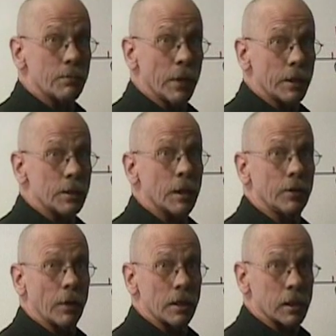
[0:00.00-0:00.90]
bits
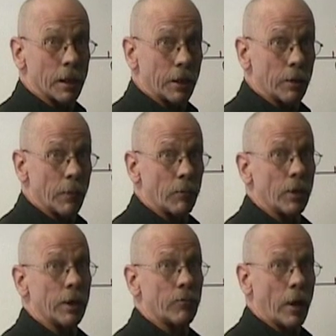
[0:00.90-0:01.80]
address linear
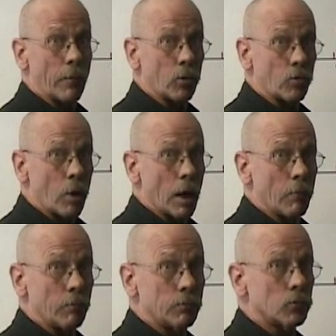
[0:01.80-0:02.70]
memory and RAM or ROM,
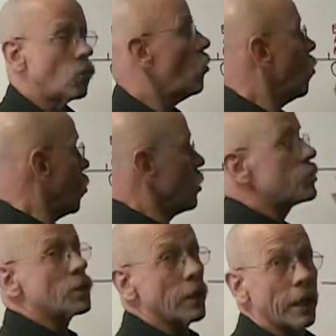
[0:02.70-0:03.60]
or
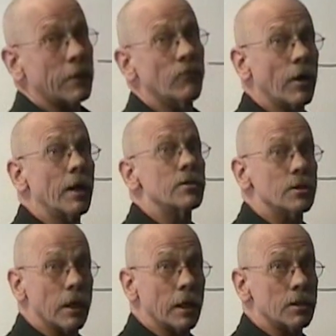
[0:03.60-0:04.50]
select various
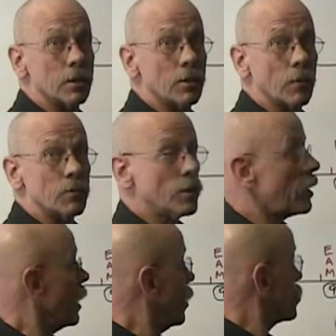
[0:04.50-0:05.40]
things in terms of
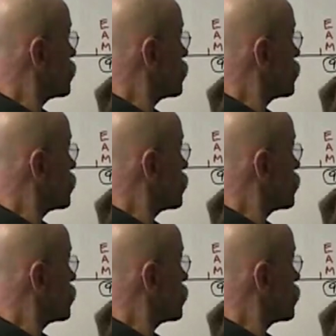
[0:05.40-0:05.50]
the I/O